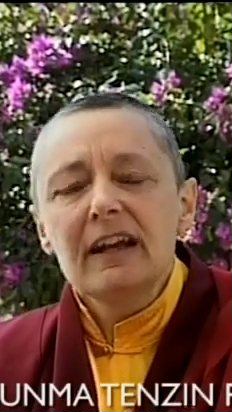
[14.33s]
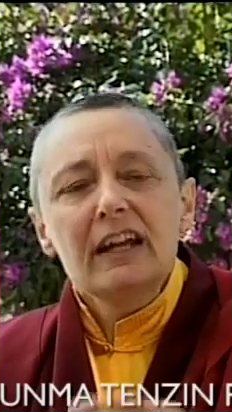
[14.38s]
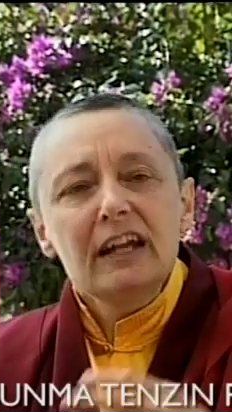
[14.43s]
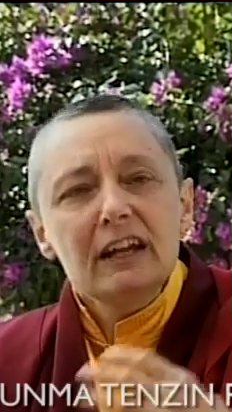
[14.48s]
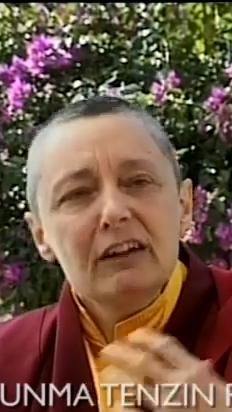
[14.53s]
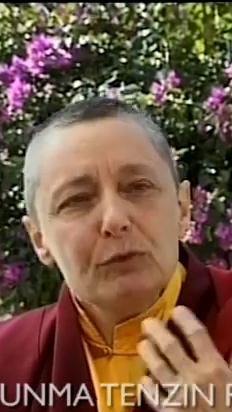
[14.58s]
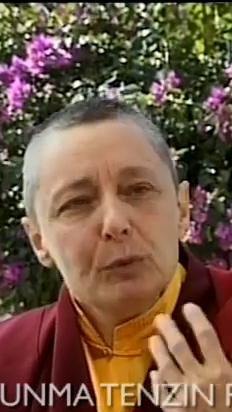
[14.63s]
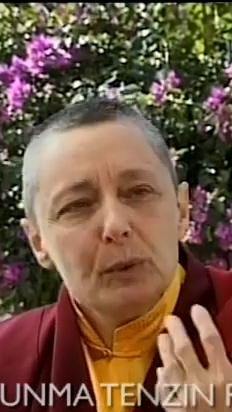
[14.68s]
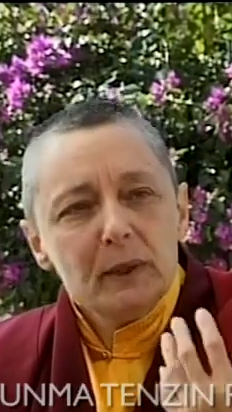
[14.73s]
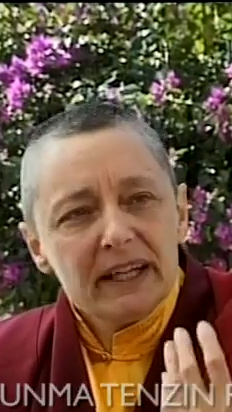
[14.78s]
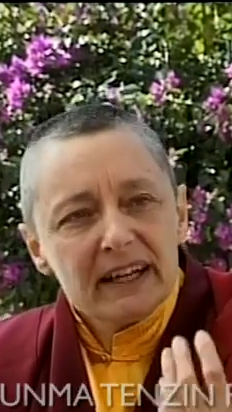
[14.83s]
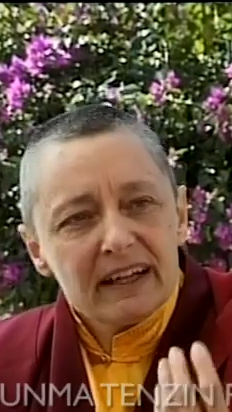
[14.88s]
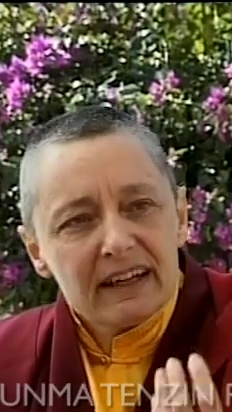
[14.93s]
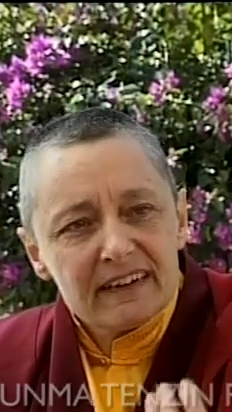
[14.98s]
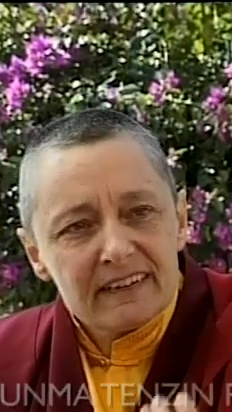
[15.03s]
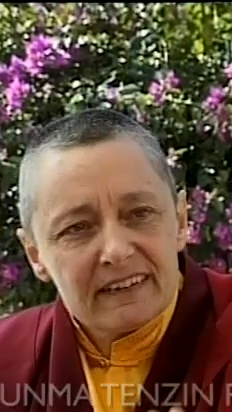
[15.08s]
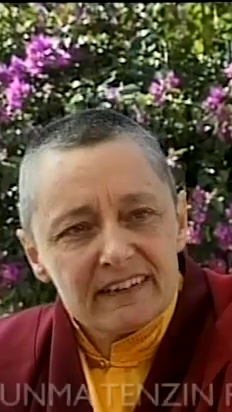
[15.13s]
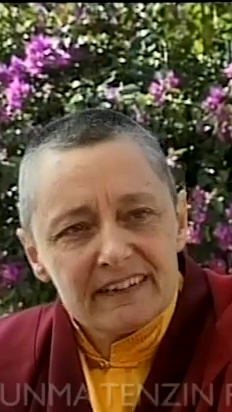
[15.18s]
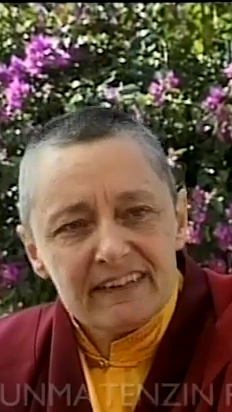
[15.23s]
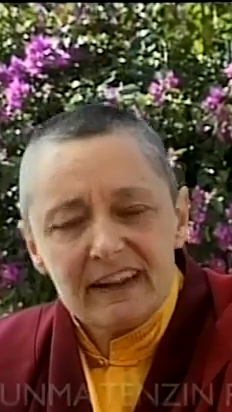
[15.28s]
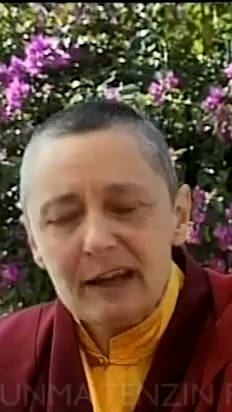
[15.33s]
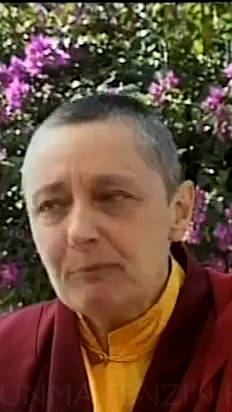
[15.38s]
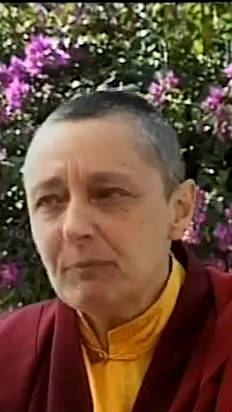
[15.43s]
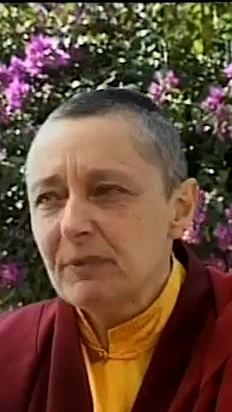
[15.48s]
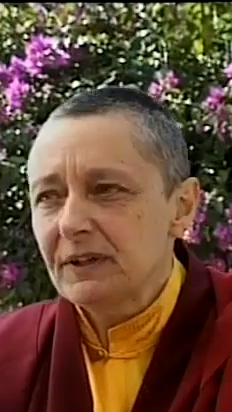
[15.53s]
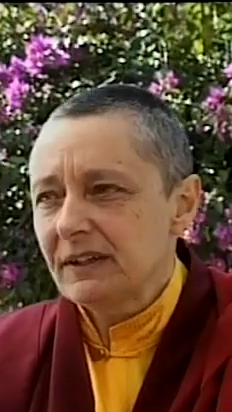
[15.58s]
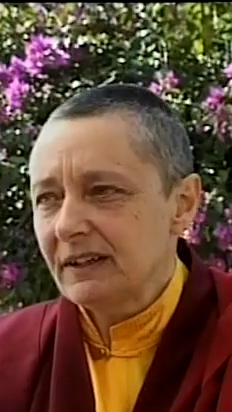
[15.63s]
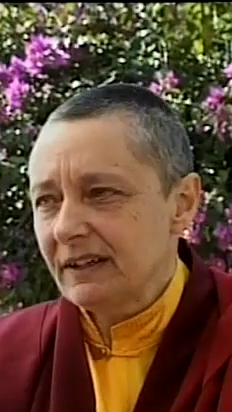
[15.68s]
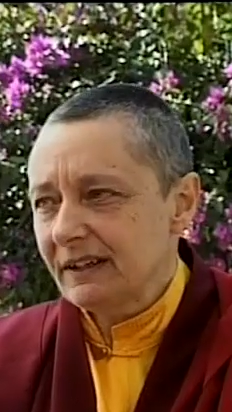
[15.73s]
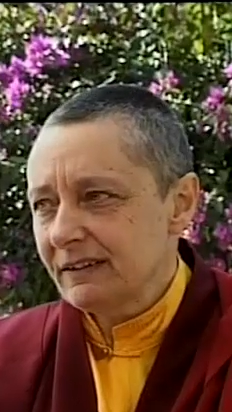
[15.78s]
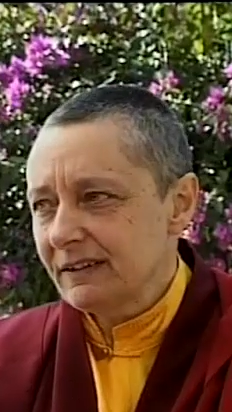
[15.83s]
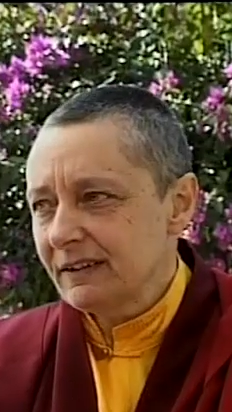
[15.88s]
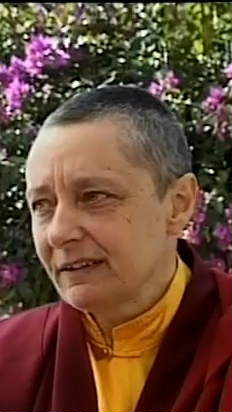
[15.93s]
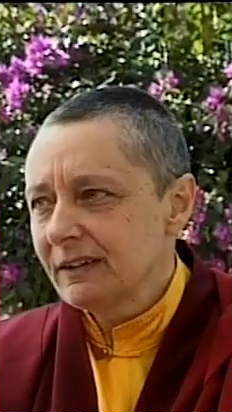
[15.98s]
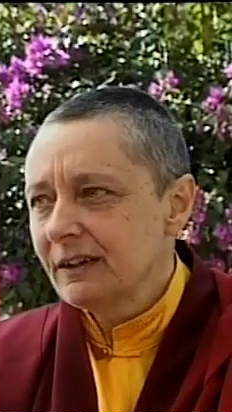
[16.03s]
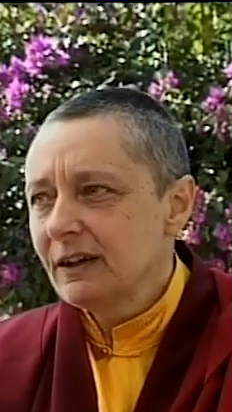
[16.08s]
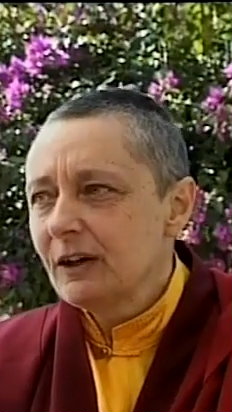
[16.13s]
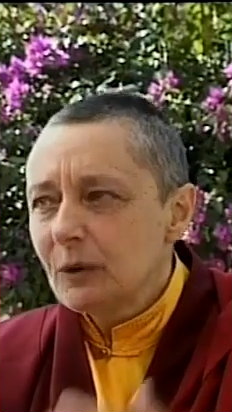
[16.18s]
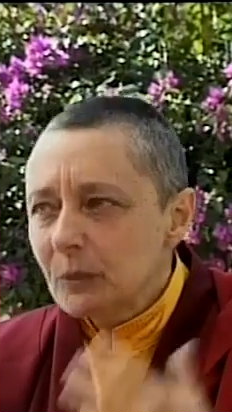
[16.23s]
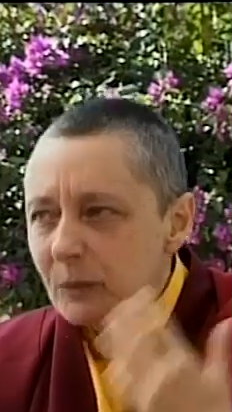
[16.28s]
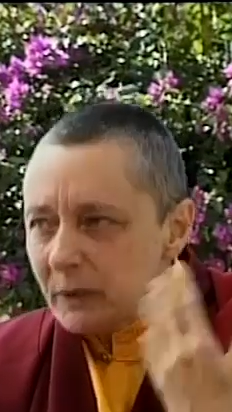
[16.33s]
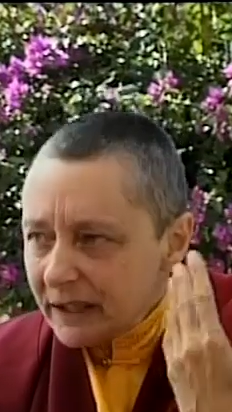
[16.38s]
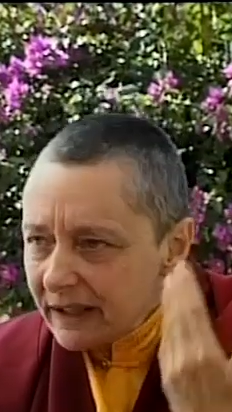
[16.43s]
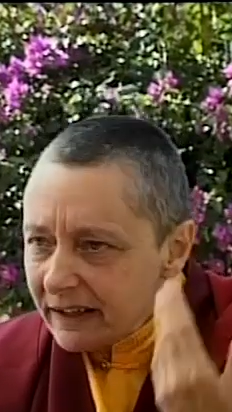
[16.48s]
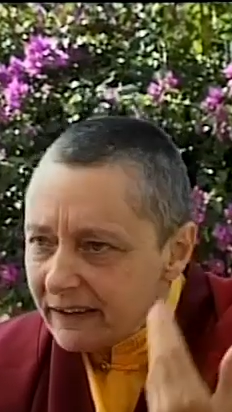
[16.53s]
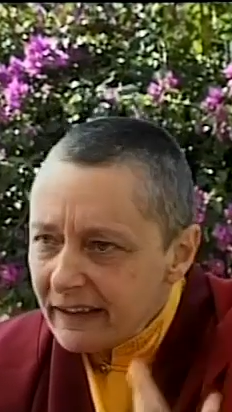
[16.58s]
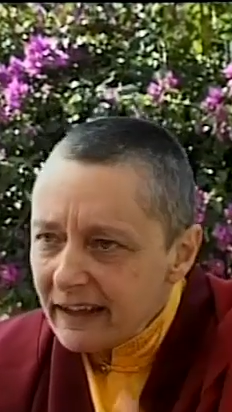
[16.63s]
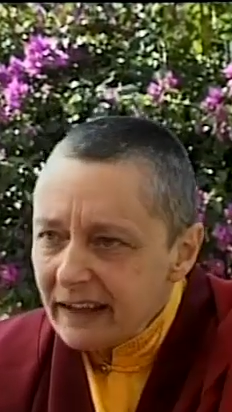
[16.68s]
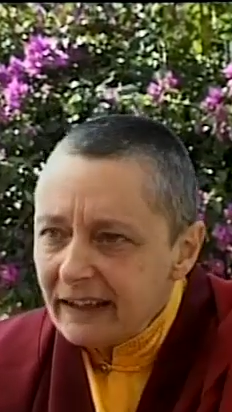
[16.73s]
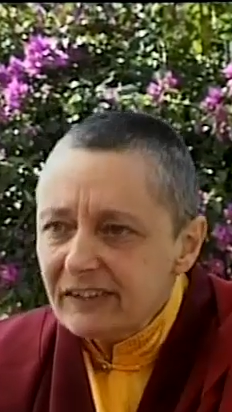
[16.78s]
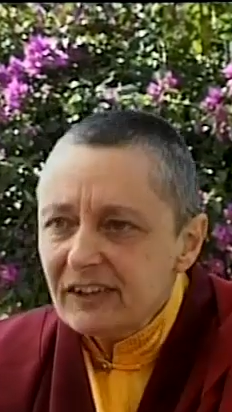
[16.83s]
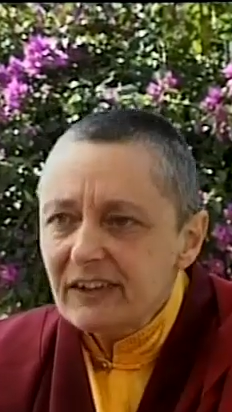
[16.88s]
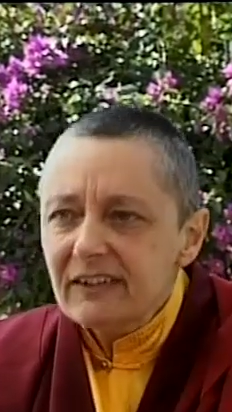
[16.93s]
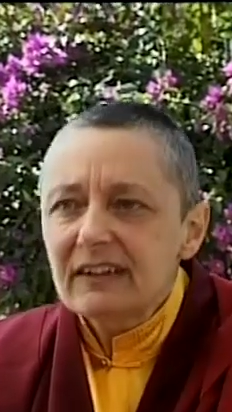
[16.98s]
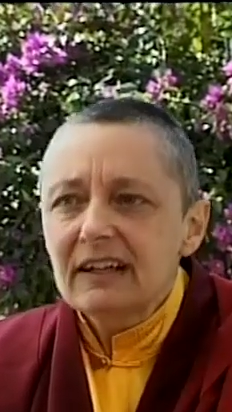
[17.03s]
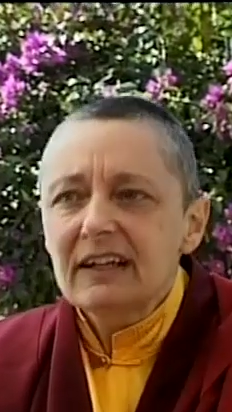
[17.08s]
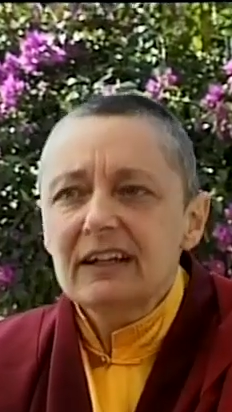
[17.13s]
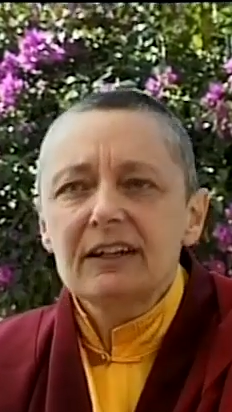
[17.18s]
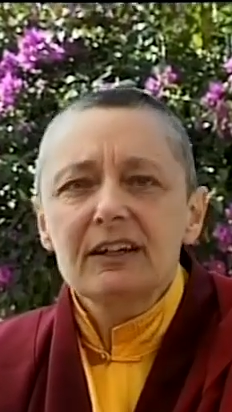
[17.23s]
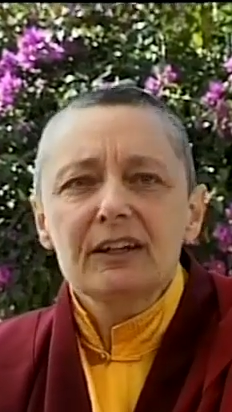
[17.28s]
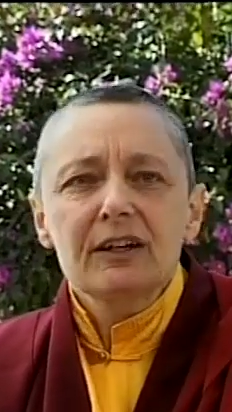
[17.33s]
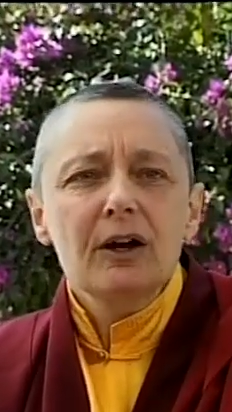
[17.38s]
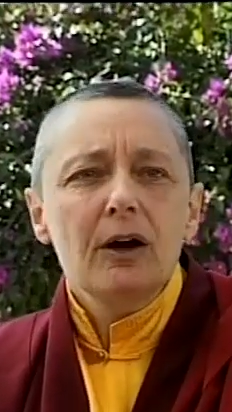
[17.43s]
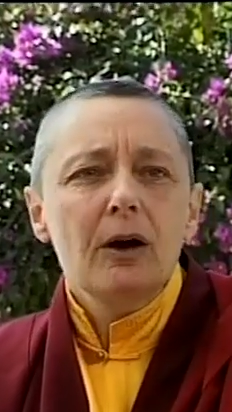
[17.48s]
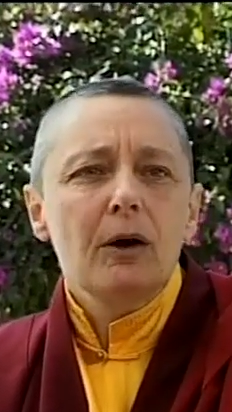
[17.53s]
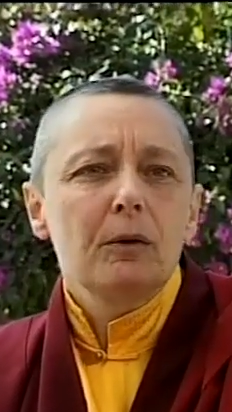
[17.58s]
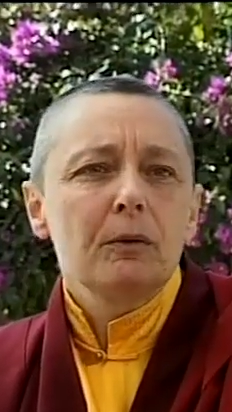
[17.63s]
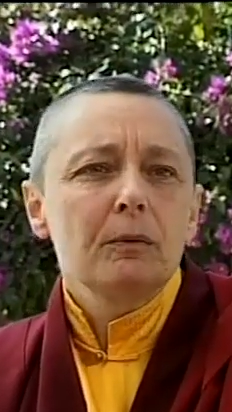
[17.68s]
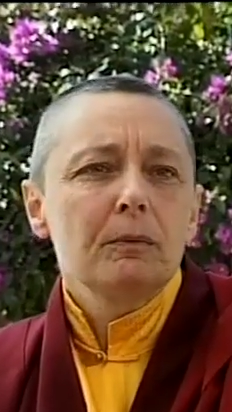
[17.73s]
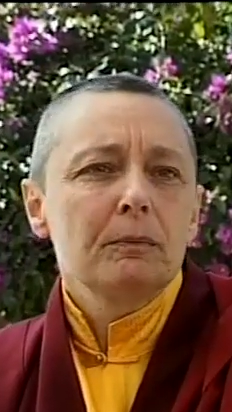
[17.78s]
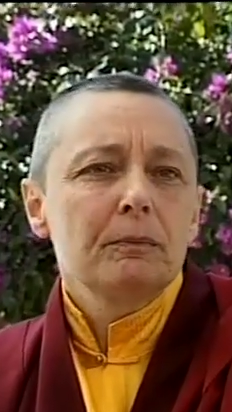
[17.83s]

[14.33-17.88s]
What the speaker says: if we accept it, we can then just let it go.